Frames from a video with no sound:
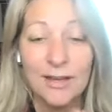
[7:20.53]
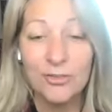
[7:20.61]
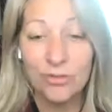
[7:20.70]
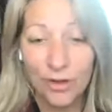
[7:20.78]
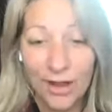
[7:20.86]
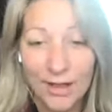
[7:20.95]
a
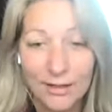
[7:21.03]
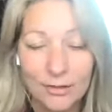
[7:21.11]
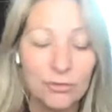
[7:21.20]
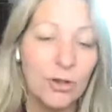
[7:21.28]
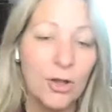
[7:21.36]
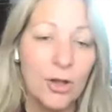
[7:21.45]

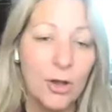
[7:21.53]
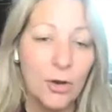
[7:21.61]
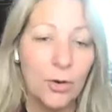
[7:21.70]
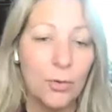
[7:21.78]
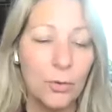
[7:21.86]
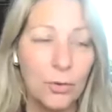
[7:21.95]
challenge,
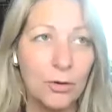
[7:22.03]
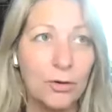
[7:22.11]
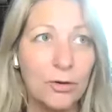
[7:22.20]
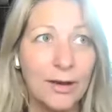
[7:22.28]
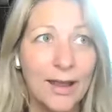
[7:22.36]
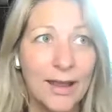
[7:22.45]

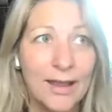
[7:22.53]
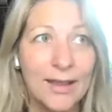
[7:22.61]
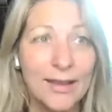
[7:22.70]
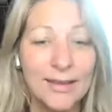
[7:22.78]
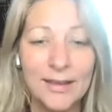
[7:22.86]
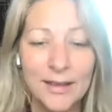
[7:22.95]
or
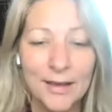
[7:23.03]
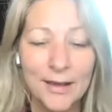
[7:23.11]
a